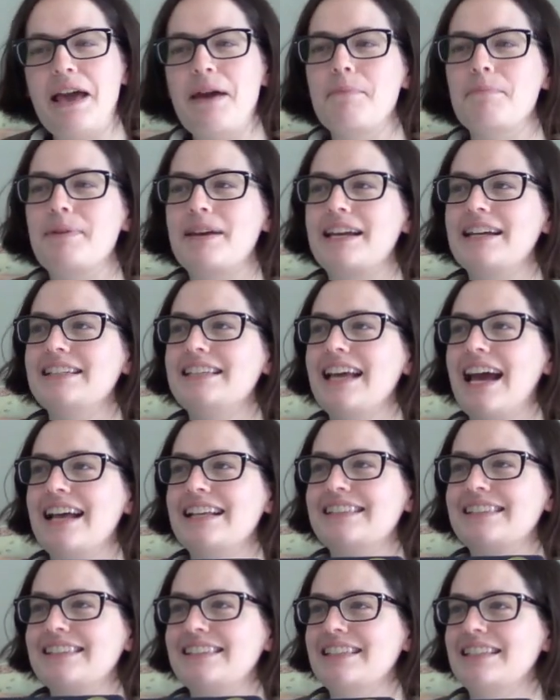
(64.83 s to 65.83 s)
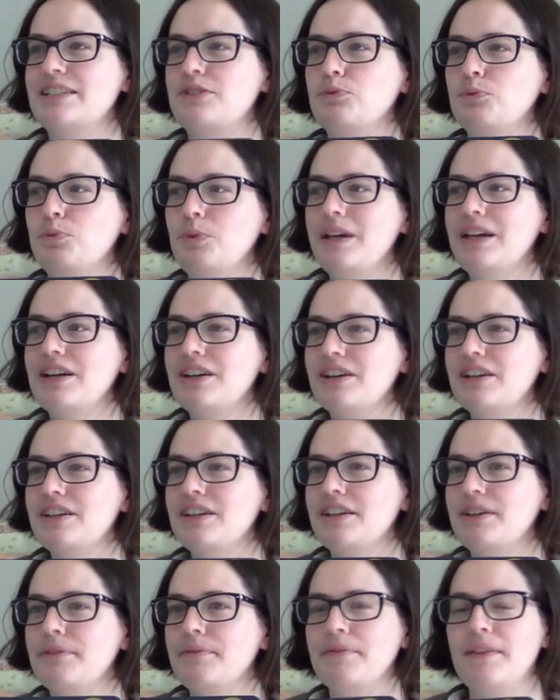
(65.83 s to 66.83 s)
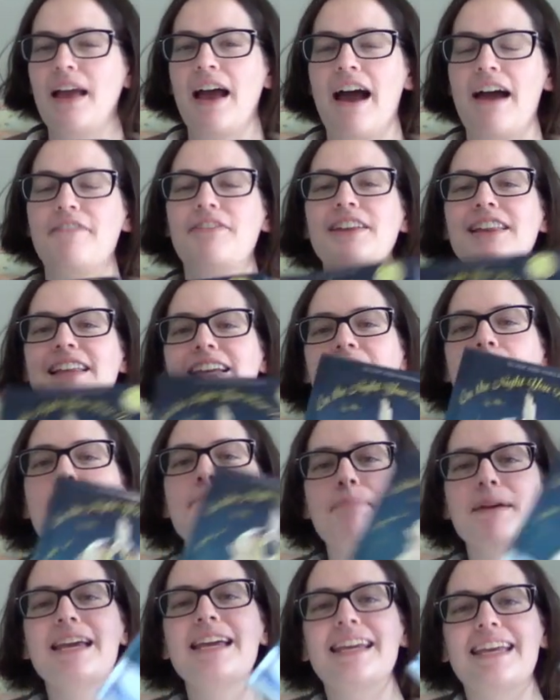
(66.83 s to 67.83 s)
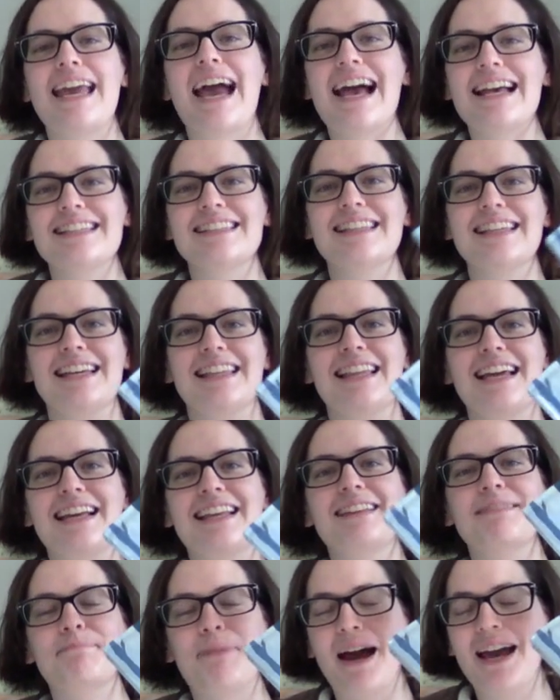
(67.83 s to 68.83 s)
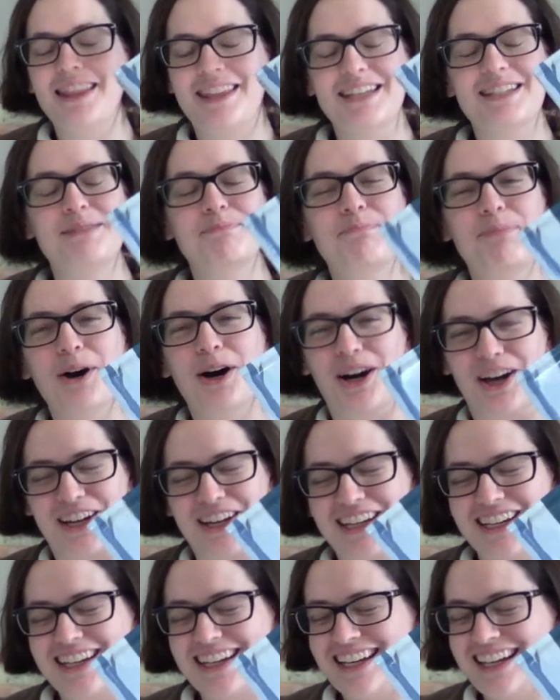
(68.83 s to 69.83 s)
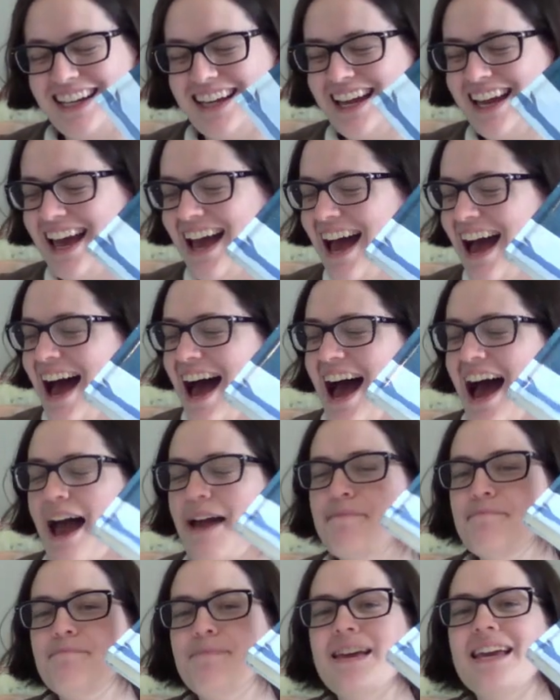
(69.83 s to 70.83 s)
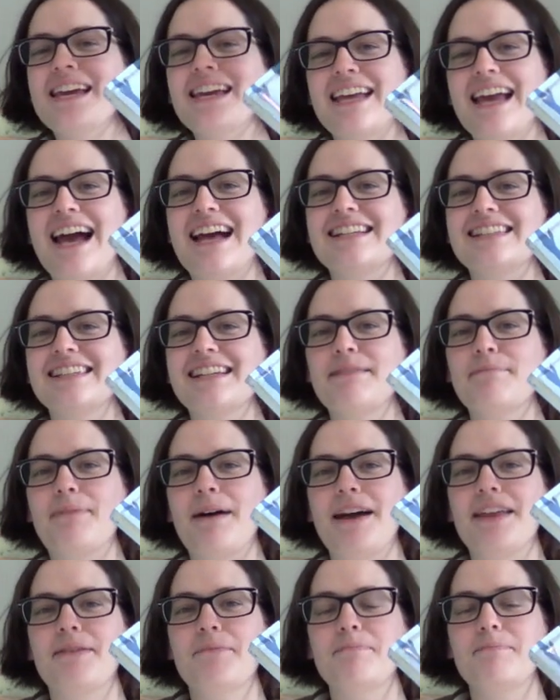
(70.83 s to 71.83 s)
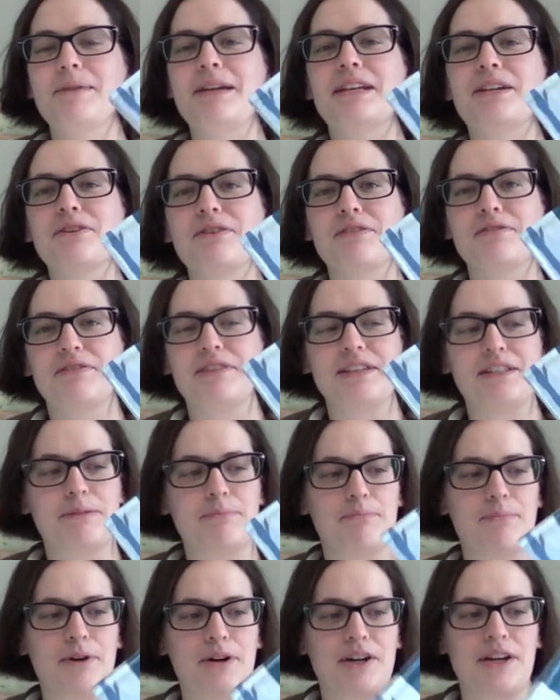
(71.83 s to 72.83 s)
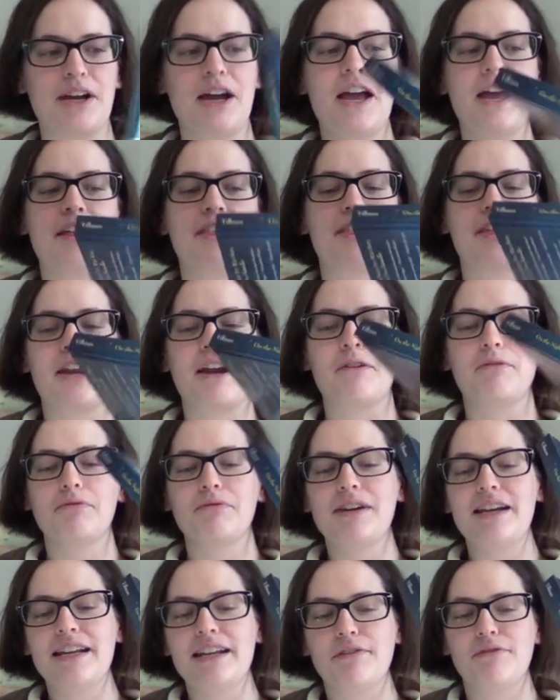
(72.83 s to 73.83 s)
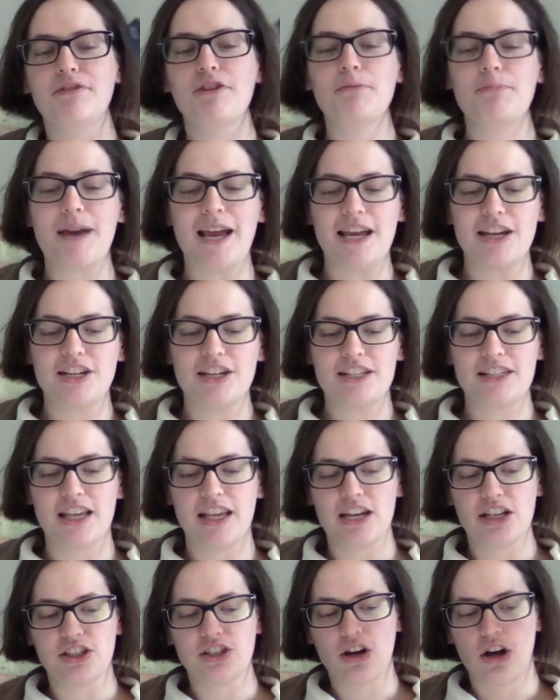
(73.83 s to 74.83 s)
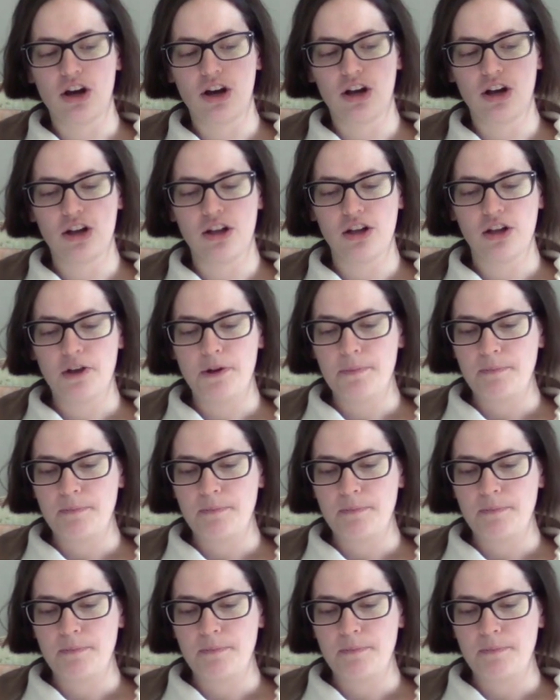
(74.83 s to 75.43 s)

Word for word: because it has this weird, I feel like I'm being gaslit by this book. I'm being gaslit by the meter of this book that I read a few pages and it's all